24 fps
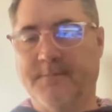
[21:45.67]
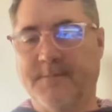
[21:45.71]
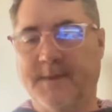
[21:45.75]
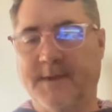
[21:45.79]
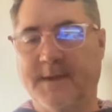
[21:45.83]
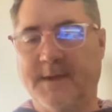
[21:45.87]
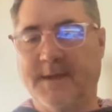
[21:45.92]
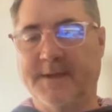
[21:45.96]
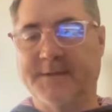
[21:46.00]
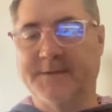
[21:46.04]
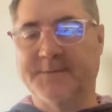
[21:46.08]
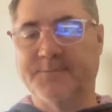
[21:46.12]

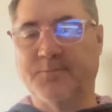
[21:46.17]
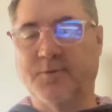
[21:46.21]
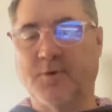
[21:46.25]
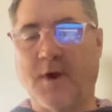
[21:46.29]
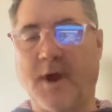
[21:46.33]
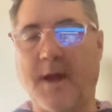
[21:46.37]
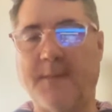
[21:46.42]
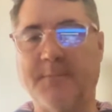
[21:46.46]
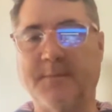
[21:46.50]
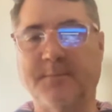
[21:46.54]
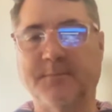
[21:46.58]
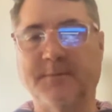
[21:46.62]
it's
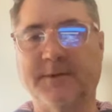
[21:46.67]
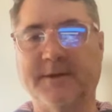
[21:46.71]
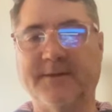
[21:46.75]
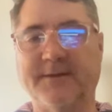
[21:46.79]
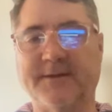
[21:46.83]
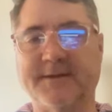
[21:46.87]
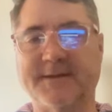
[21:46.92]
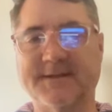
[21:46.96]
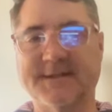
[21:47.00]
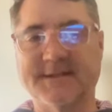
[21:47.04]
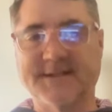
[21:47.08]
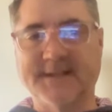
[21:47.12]
probably
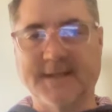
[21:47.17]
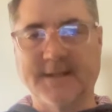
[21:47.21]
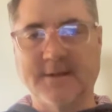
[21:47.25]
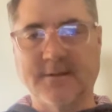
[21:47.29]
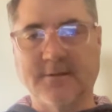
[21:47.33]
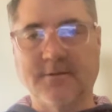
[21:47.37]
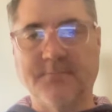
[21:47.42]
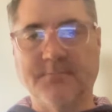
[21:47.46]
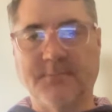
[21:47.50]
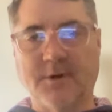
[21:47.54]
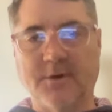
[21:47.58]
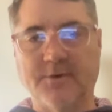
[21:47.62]
the
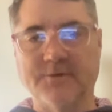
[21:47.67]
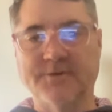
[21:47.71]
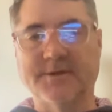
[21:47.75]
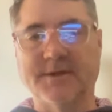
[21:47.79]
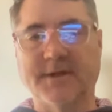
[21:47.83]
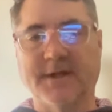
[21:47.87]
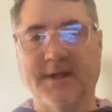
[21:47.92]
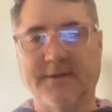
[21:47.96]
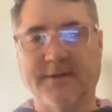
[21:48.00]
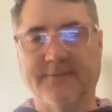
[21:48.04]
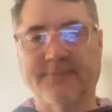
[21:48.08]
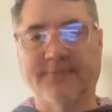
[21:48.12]
single most
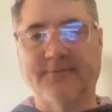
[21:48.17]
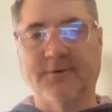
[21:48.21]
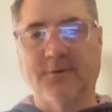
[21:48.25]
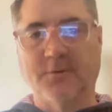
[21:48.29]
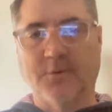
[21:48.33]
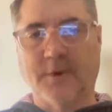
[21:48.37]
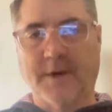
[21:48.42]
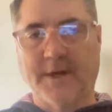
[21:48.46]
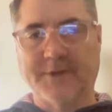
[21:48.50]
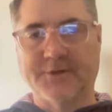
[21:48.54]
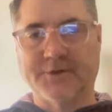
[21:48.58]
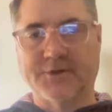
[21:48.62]

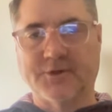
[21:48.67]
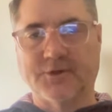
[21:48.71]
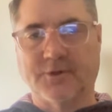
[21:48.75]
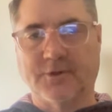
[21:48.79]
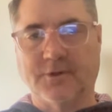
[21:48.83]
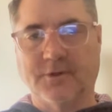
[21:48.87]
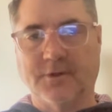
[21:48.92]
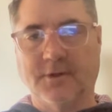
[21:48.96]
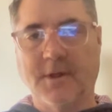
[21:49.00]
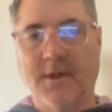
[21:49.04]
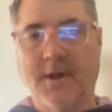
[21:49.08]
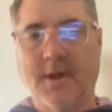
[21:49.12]

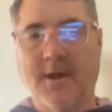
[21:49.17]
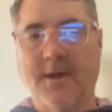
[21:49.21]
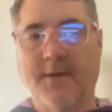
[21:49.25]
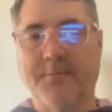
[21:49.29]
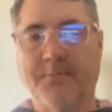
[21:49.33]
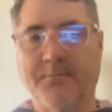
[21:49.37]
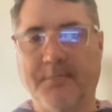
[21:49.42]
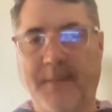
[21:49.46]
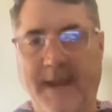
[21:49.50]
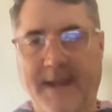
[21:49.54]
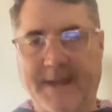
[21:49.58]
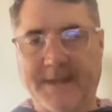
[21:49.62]
influential
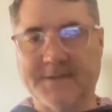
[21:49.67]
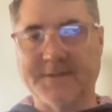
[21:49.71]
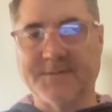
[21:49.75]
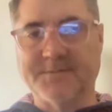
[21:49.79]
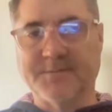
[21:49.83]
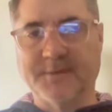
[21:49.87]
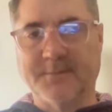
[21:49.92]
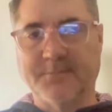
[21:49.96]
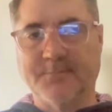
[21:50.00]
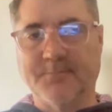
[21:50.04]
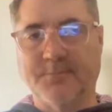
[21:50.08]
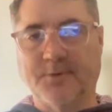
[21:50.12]

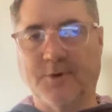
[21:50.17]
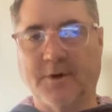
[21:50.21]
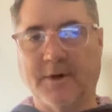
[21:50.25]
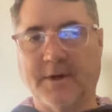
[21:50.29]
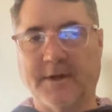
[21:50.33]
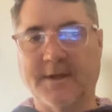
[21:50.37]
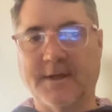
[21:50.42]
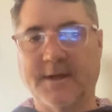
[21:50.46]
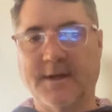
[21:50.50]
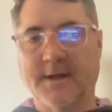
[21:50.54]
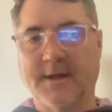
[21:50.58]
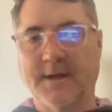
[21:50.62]
management
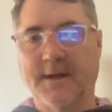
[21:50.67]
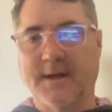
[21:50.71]
book,